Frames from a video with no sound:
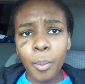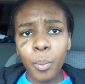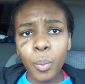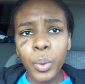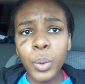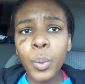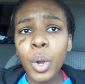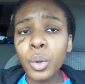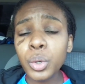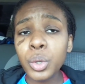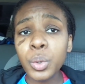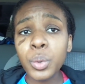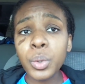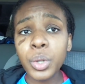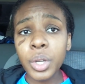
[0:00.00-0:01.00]
we won't
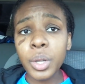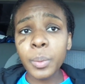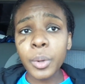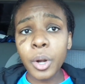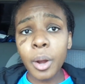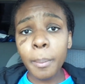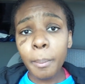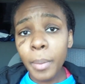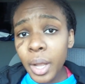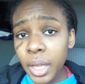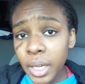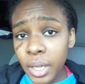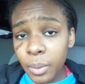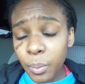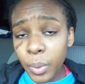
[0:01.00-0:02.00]
do good with our
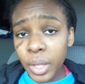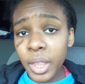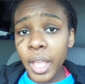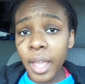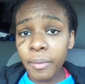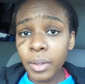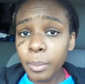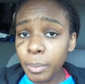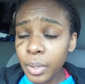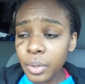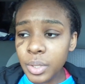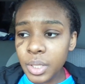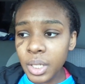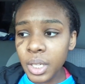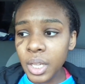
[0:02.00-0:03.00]
money with having
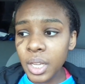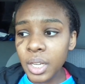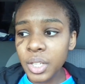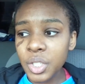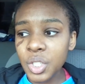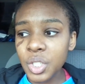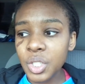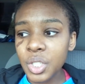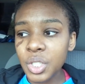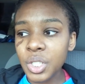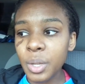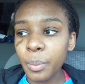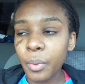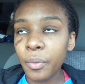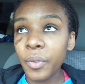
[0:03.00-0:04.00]
bills again. It's just the
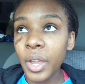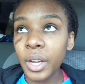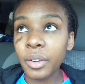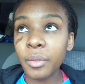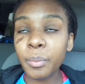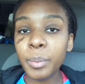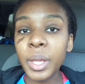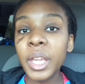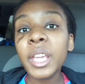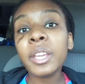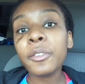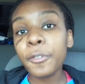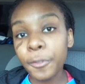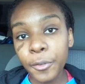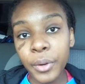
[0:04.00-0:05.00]
simple fact of being
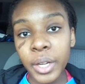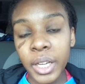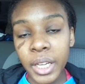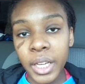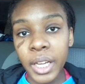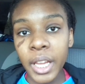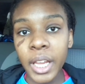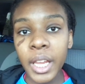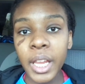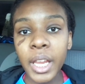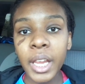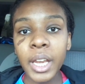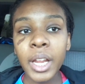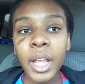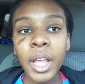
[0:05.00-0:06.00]
free
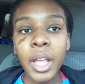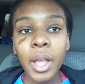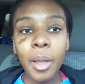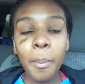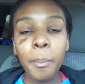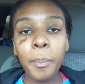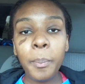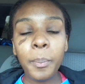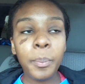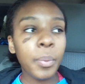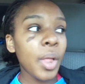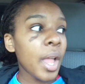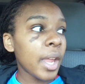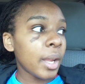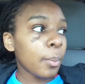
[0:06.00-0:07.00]
and
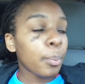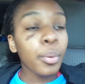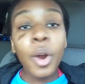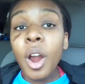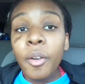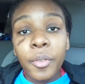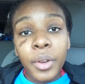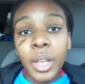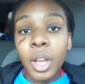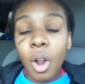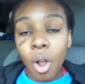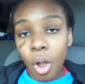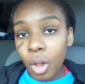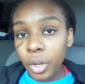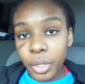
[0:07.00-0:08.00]
like profiting
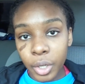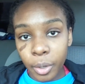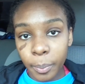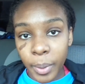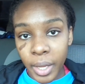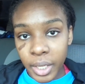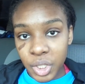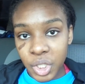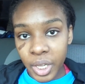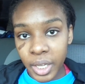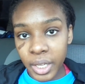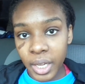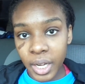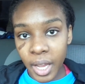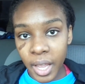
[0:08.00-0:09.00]
all of your paycheck
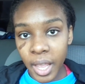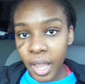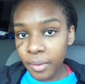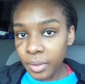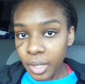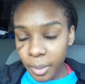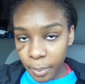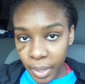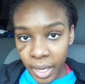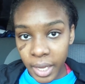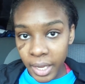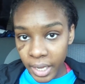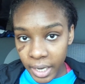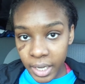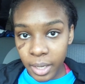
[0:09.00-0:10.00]
and not having to pay
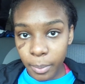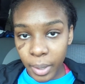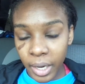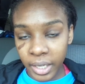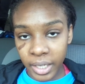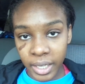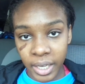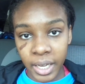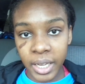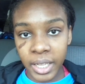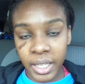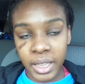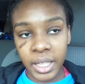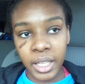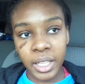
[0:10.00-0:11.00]
anybody
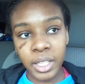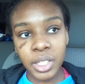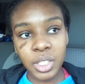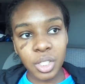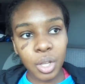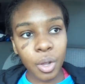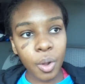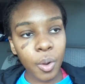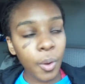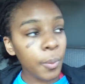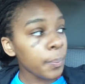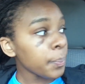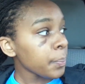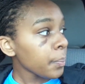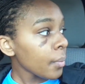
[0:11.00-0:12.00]
anything. So
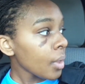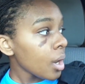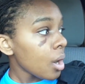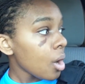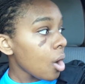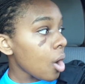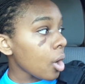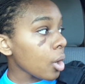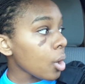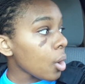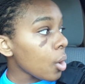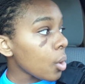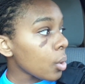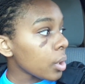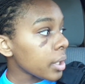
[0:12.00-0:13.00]
our
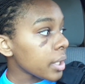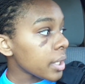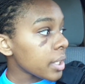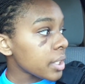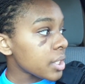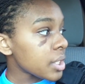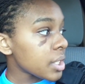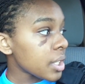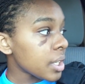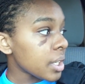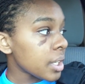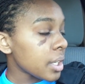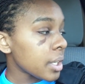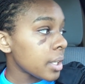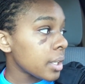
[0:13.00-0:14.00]
goal is
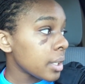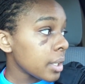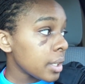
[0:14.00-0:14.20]
to